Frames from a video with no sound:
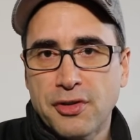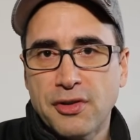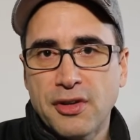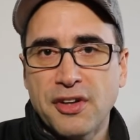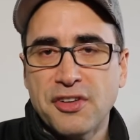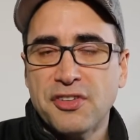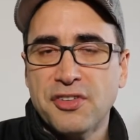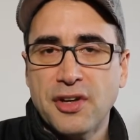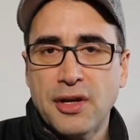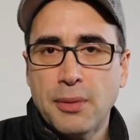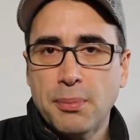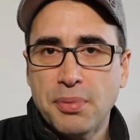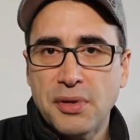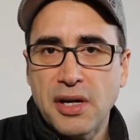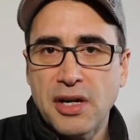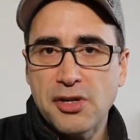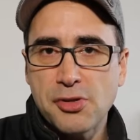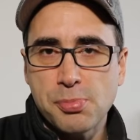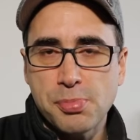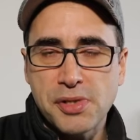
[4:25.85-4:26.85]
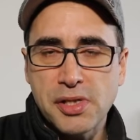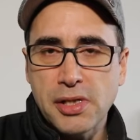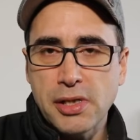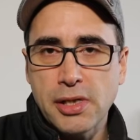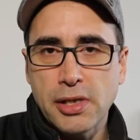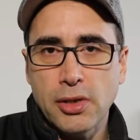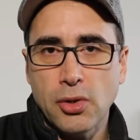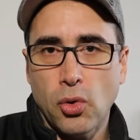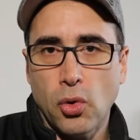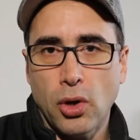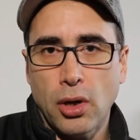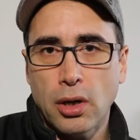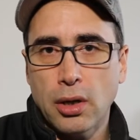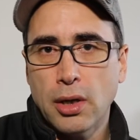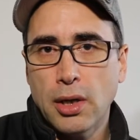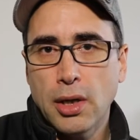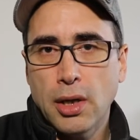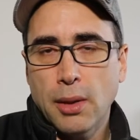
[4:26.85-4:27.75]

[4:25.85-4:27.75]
let's say, PHP or